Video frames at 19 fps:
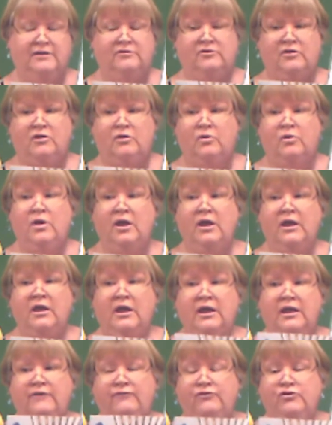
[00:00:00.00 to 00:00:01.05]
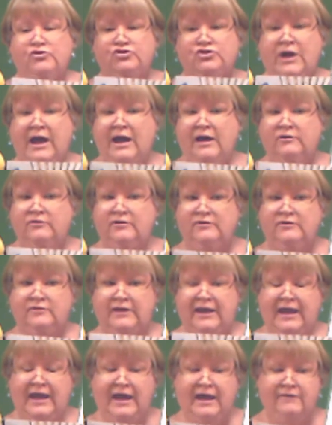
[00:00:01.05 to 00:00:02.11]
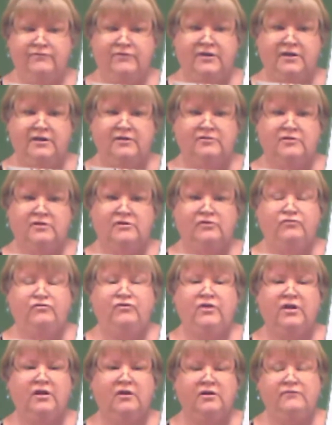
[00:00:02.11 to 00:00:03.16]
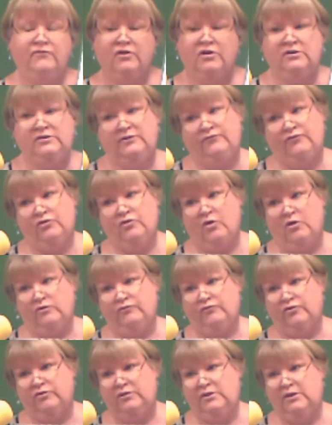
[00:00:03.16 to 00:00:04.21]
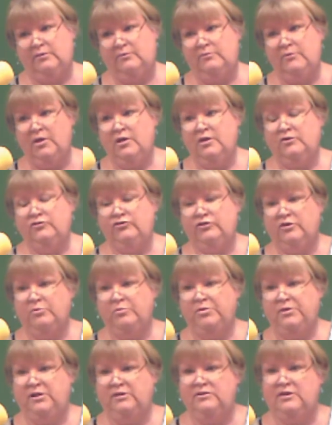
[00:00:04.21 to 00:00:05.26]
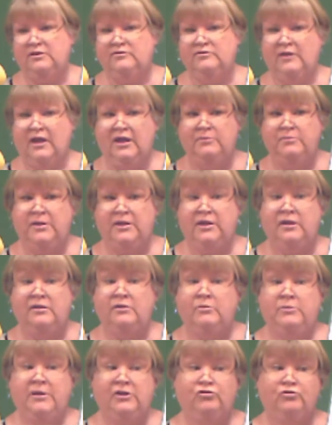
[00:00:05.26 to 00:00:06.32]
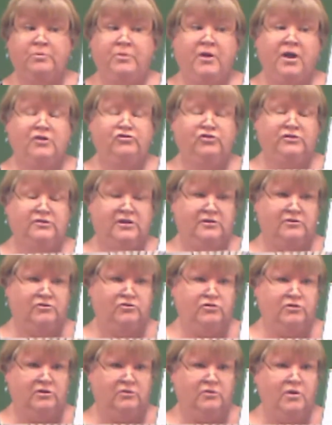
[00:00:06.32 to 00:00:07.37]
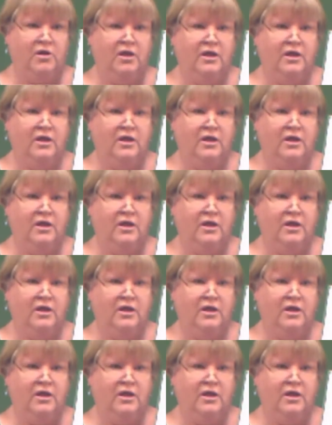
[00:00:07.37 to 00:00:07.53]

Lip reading: So if your child doesn't have this, it's very, very difficult for them to complete the assignment and the major project that's due.